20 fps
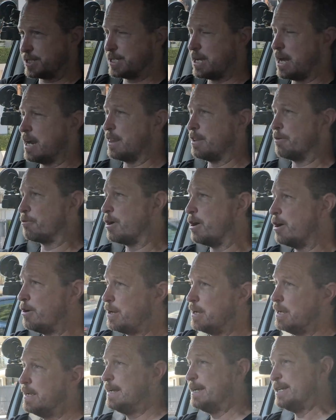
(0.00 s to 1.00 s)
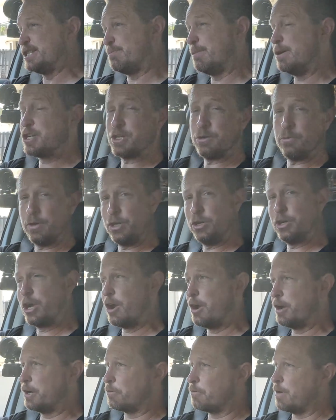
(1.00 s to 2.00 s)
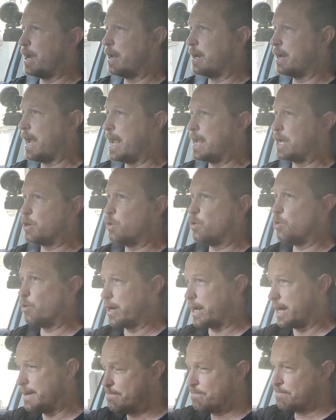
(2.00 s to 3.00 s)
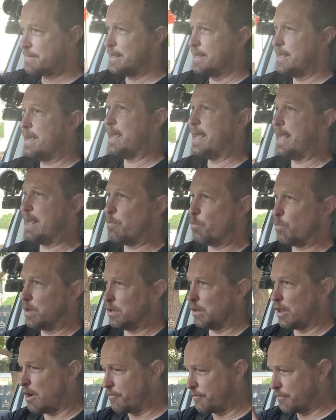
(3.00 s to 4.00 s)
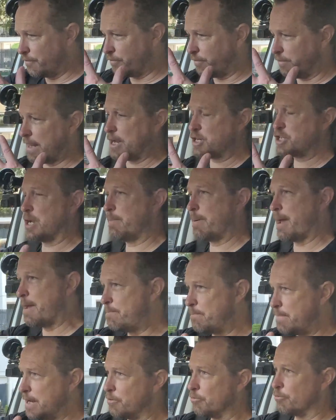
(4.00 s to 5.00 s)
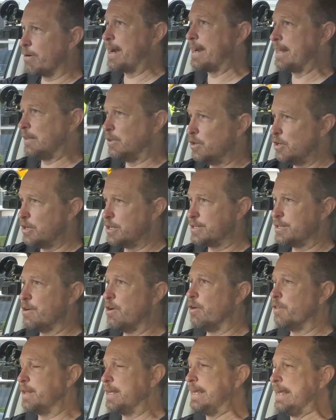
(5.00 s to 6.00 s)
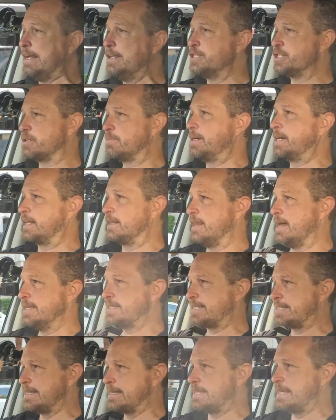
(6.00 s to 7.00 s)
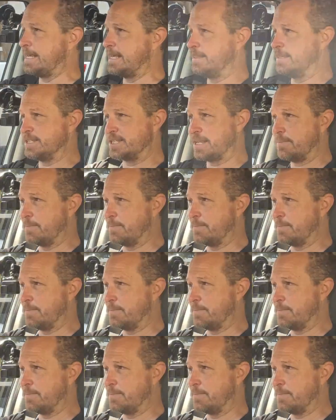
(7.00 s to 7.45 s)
the side of the road, especially when you're going around a corner. It will often flash up a big red alert on the instrument cluster thinking that